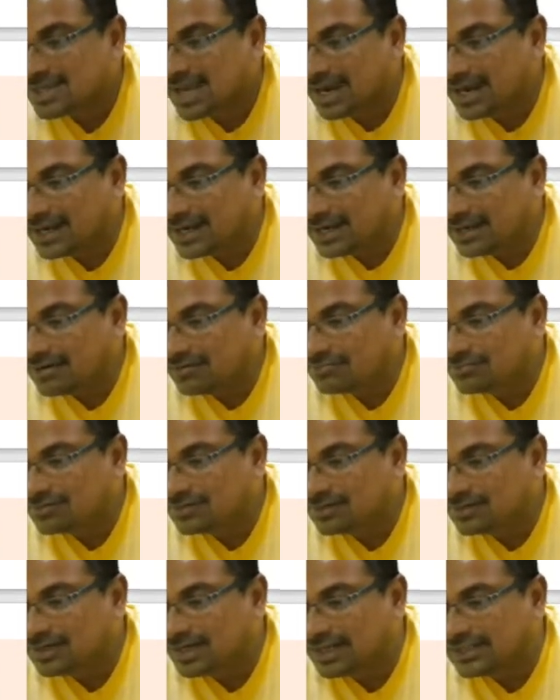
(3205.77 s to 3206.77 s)
scattering of
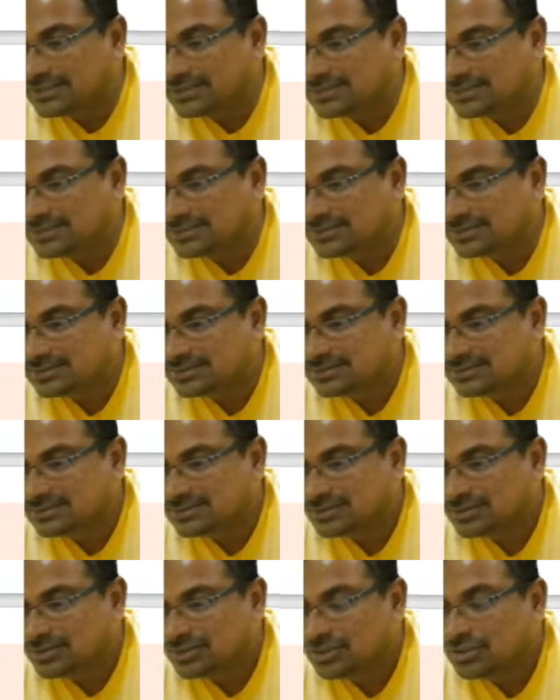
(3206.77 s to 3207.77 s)
the light.
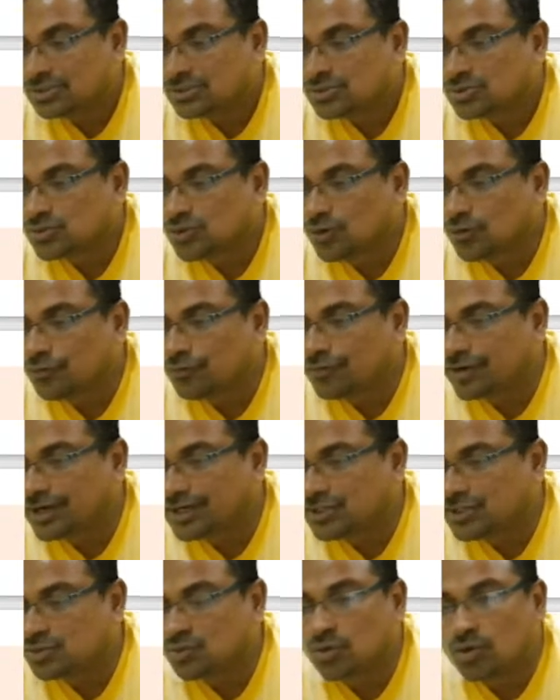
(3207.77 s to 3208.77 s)
So
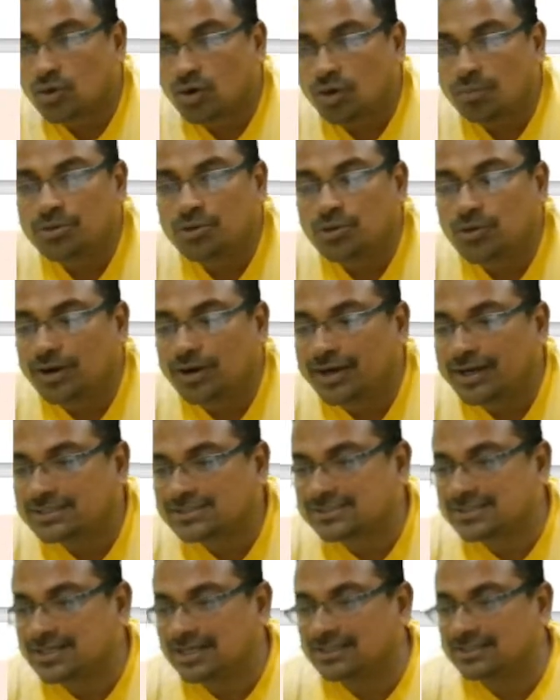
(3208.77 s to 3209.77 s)
friends, hope you
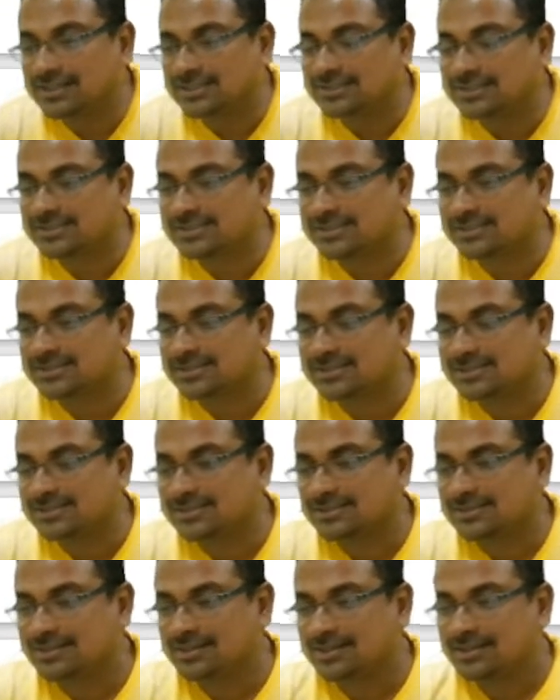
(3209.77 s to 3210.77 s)
understand this.
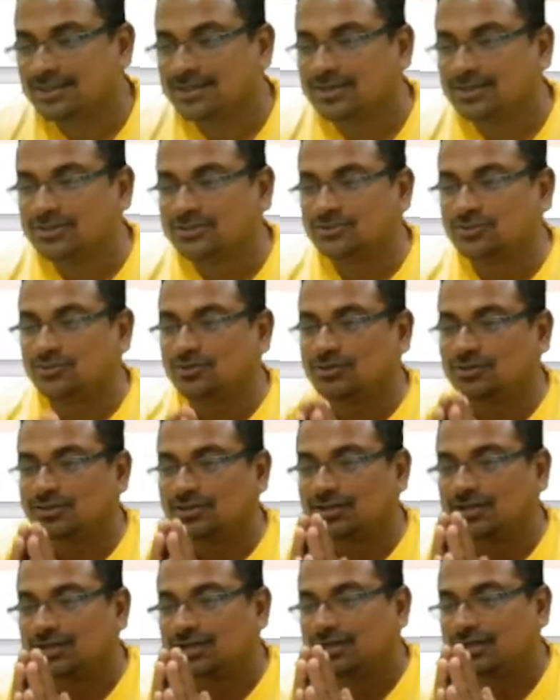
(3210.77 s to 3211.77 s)

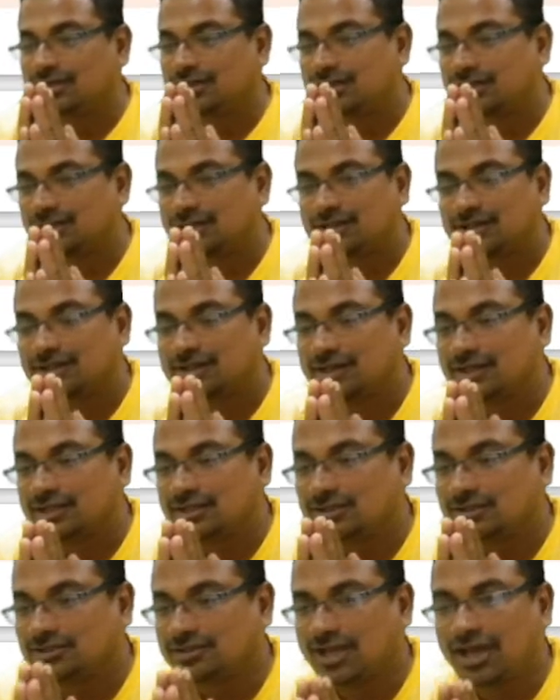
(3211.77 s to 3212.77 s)
So
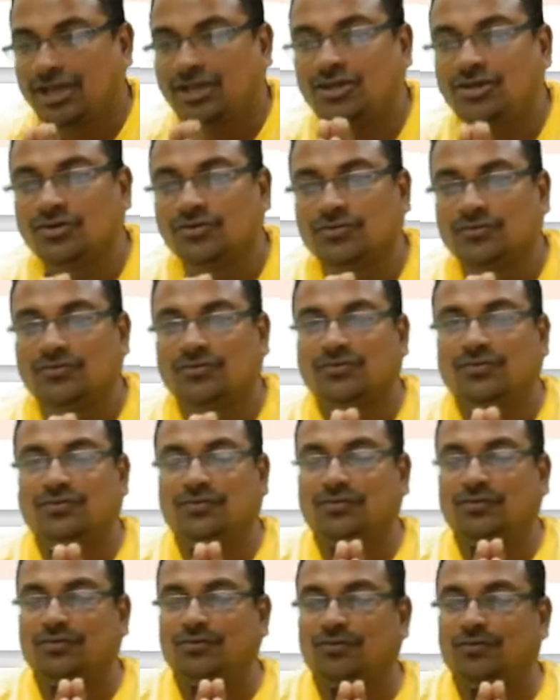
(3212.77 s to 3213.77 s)
thank
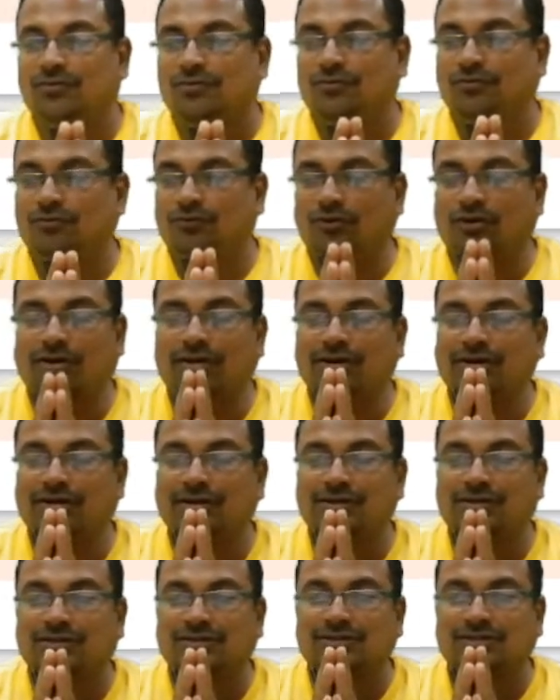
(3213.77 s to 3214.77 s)
you
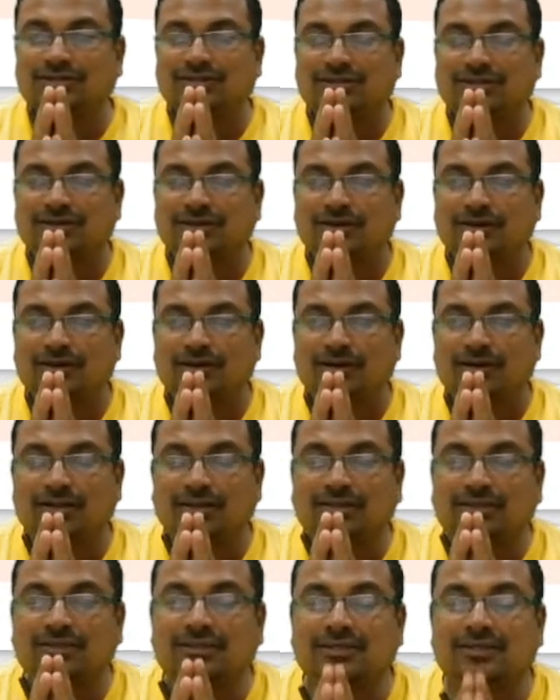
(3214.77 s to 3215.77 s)
for
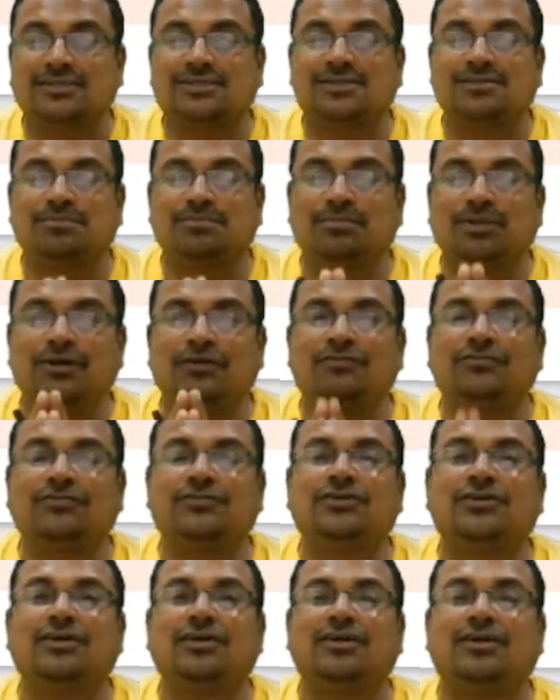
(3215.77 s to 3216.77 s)
just
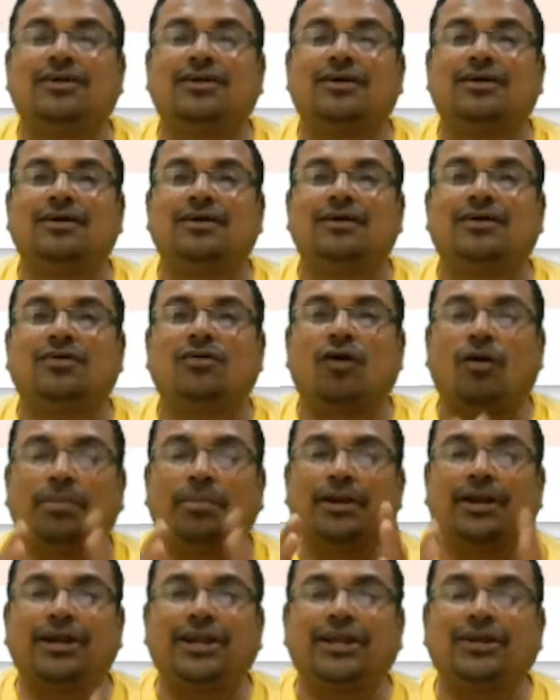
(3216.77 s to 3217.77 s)
believe the
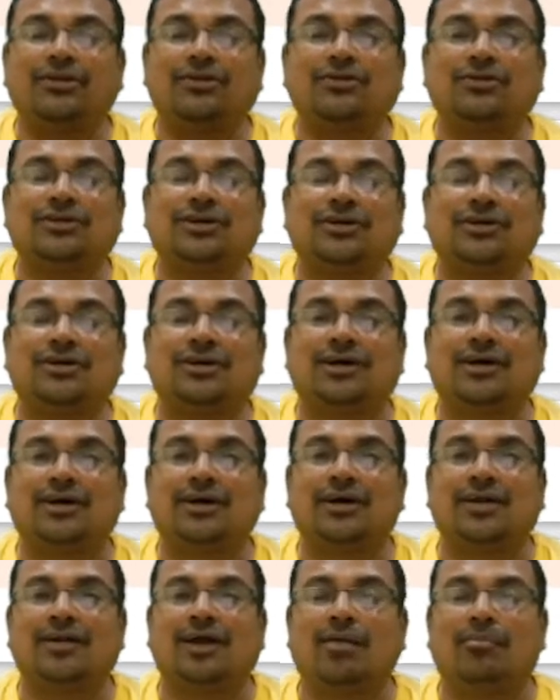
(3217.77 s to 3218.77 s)
cooperating to the
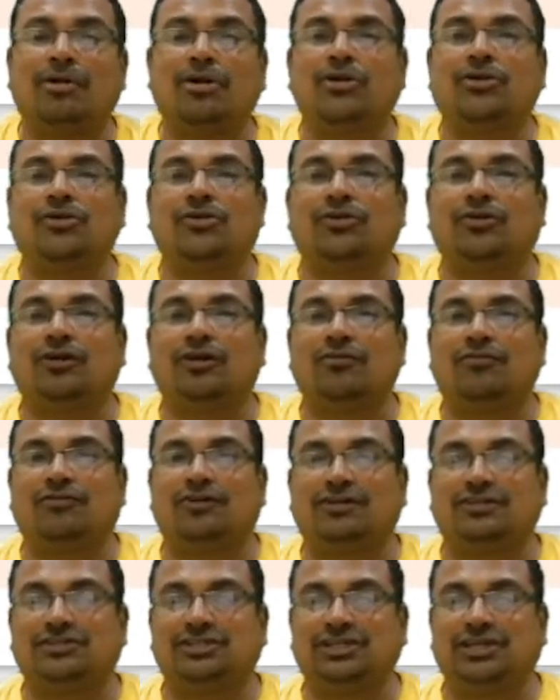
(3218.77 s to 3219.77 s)
Raman tutorial
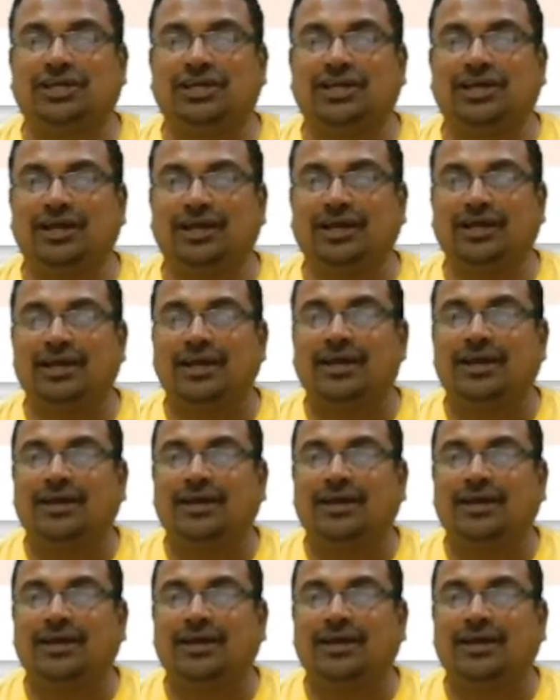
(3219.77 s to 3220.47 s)
for GK.